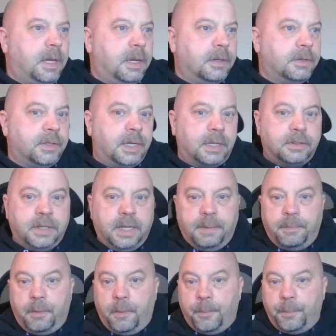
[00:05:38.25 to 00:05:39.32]
Here's an
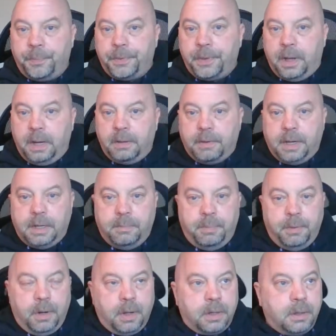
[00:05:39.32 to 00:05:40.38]
example. I write a
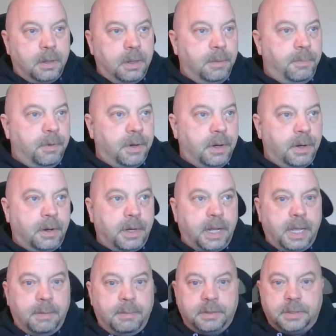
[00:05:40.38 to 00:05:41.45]
book, I put it on
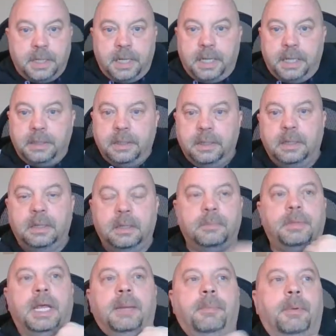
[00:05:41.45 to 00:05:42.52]
Amazon,
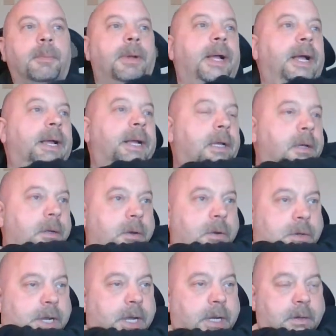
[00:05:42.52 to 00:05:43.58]
paperback.
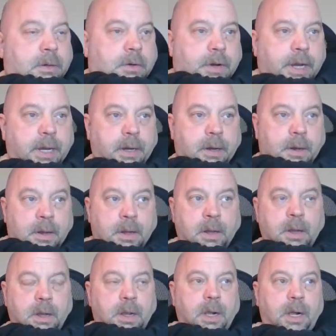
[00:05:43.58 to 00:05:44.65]
Okay, great.
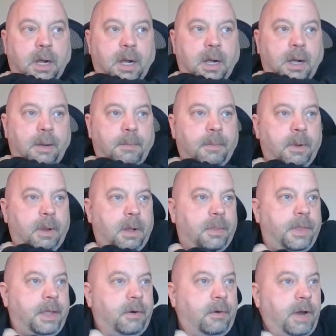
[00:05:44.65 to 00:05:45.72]
Um,
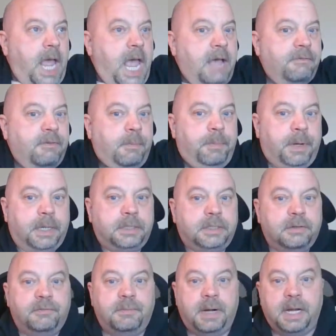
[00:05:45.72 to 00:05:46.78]
they don't have a bunch
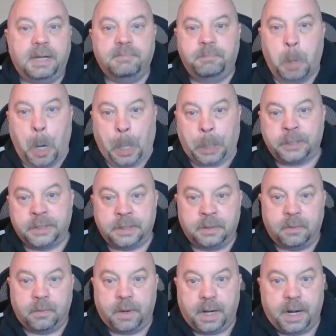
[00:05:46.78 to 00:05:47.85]
of my books in a
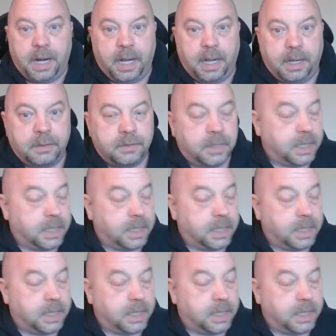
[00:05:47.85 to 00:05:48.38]
warehouse.